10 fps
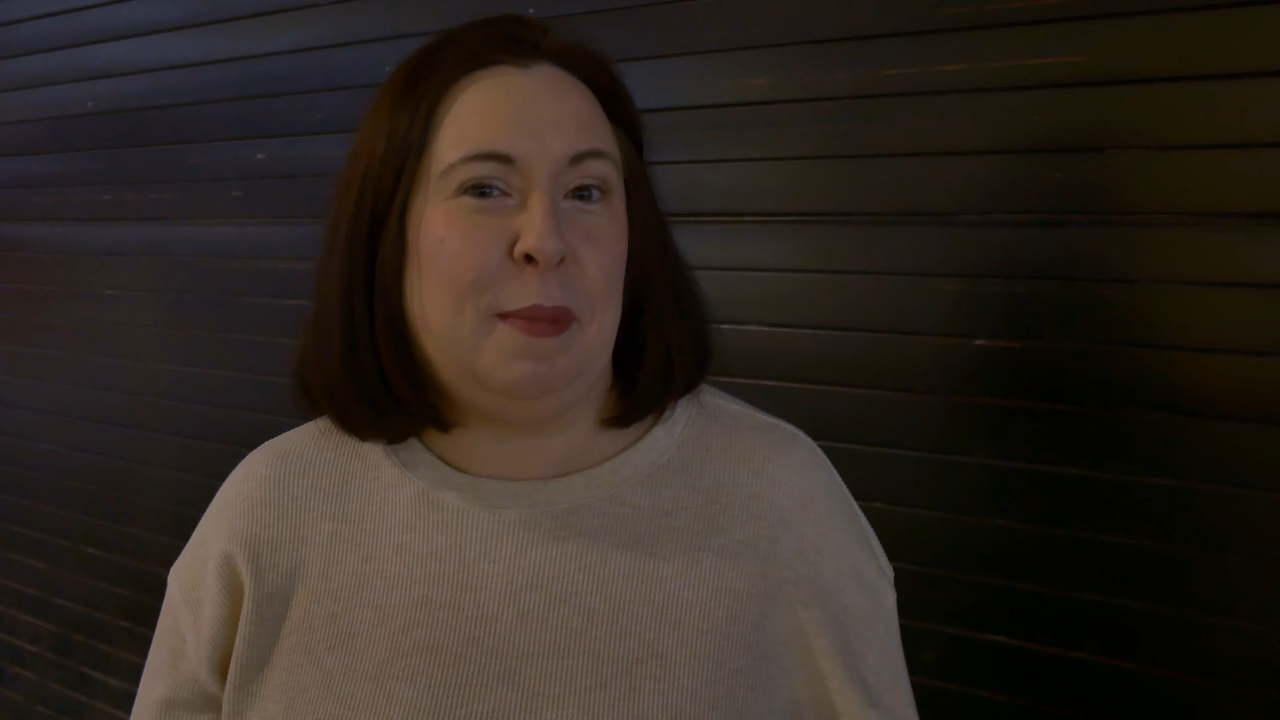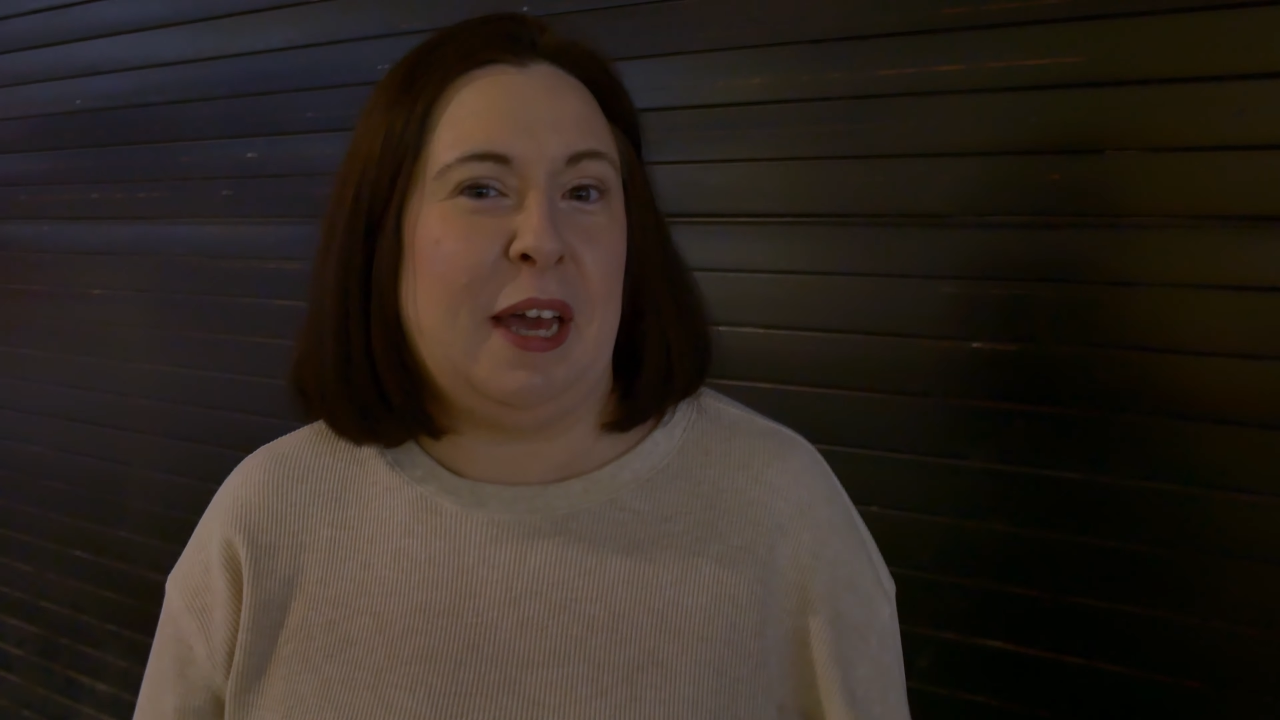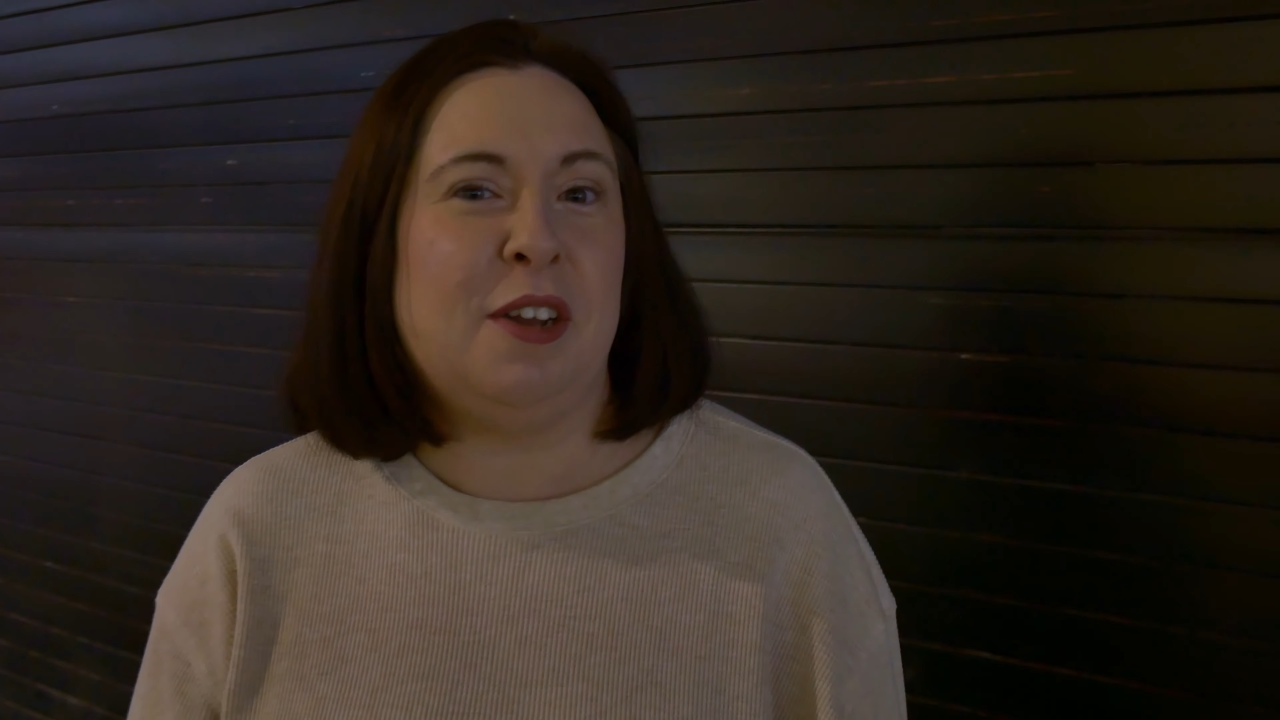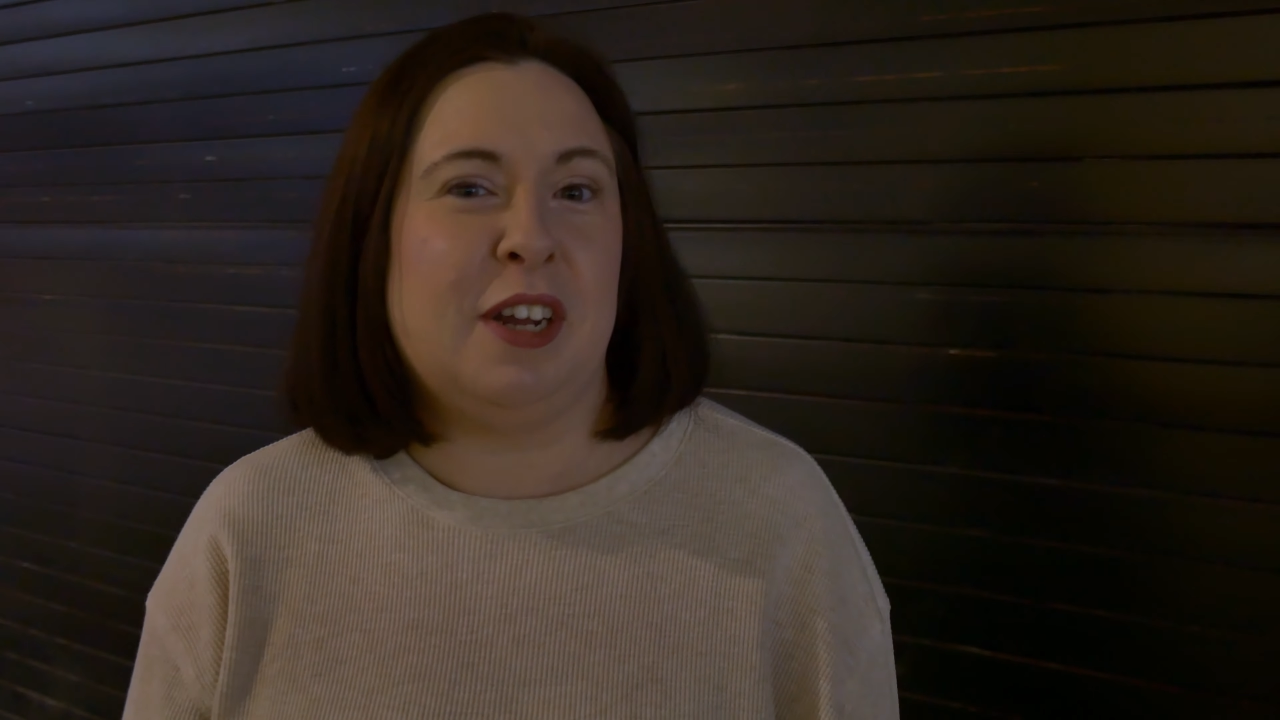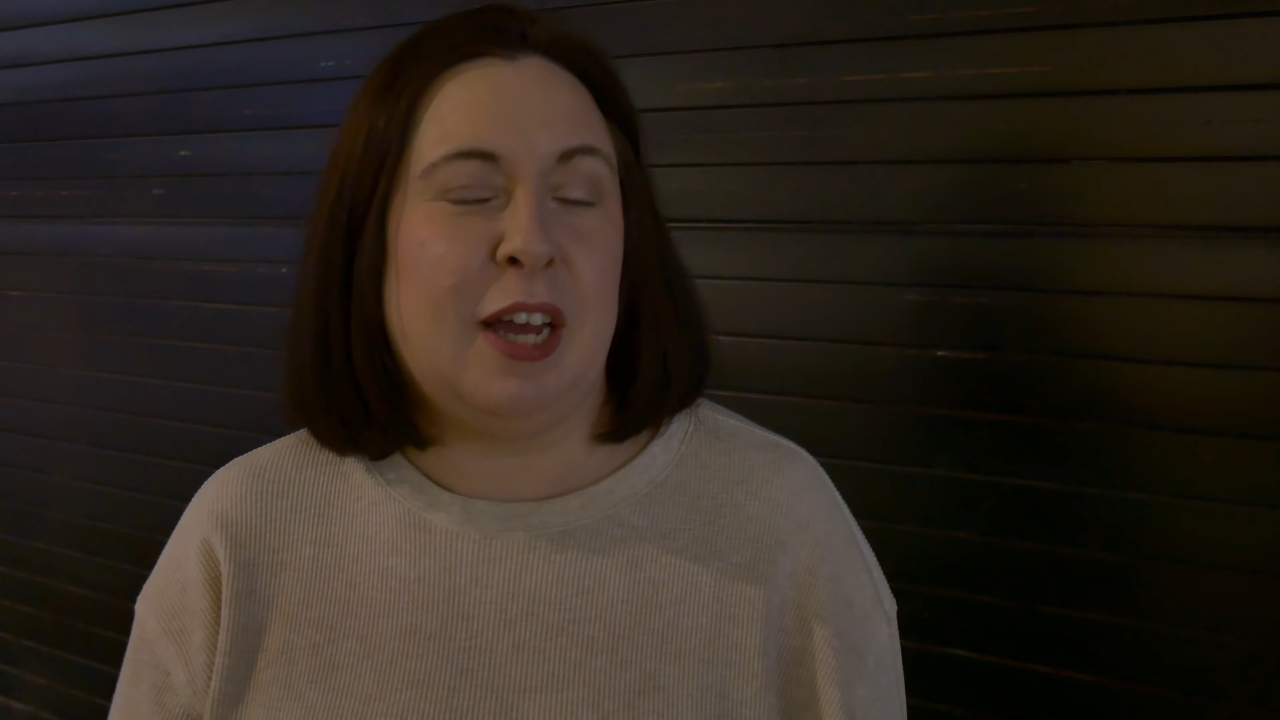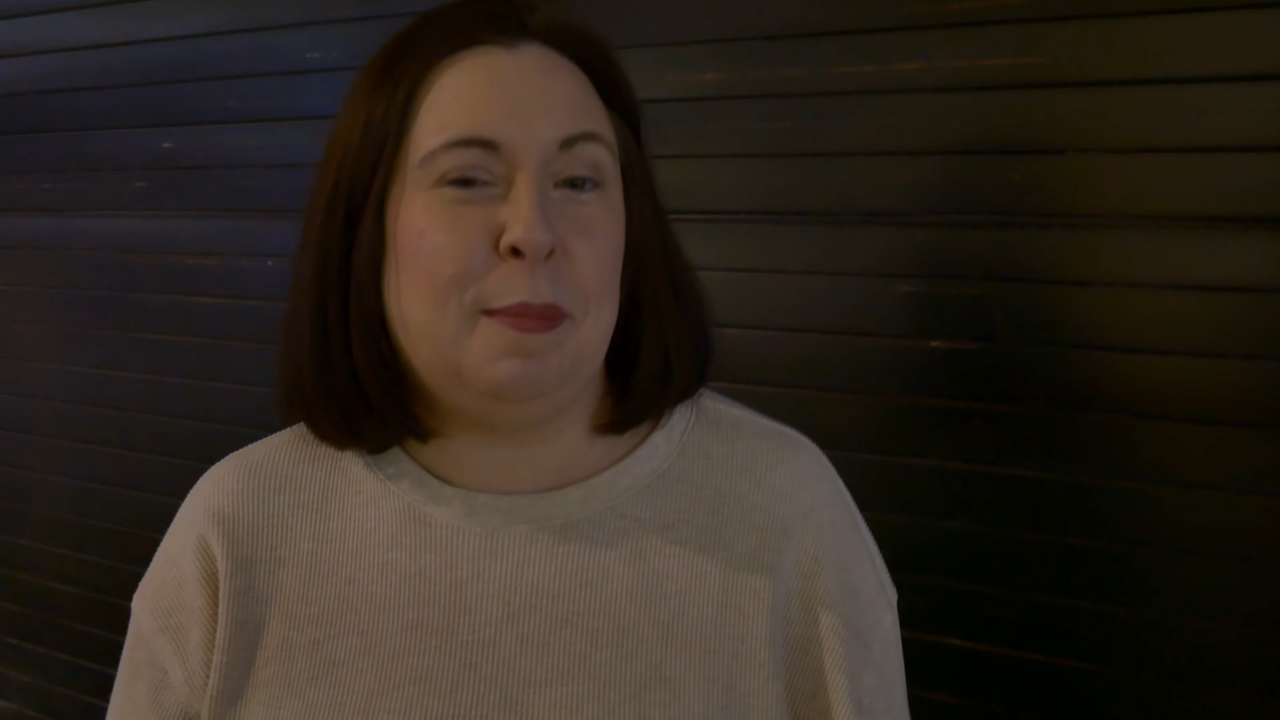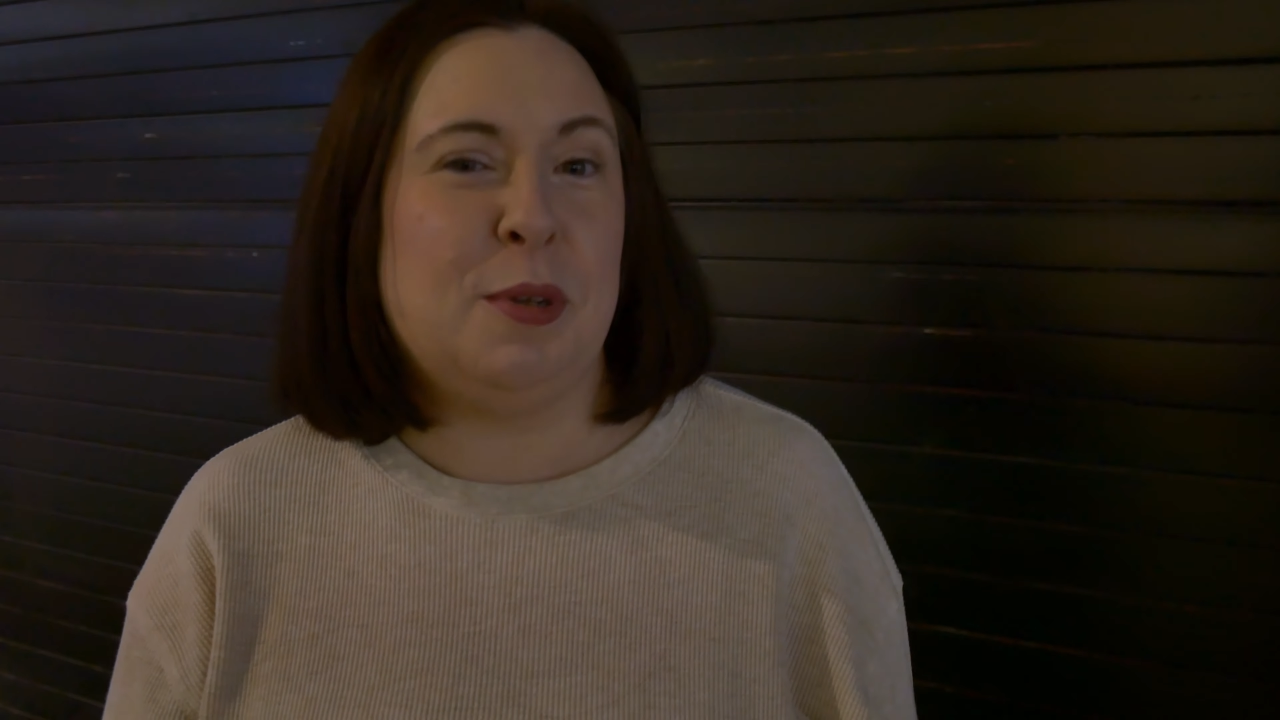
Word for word: out a couple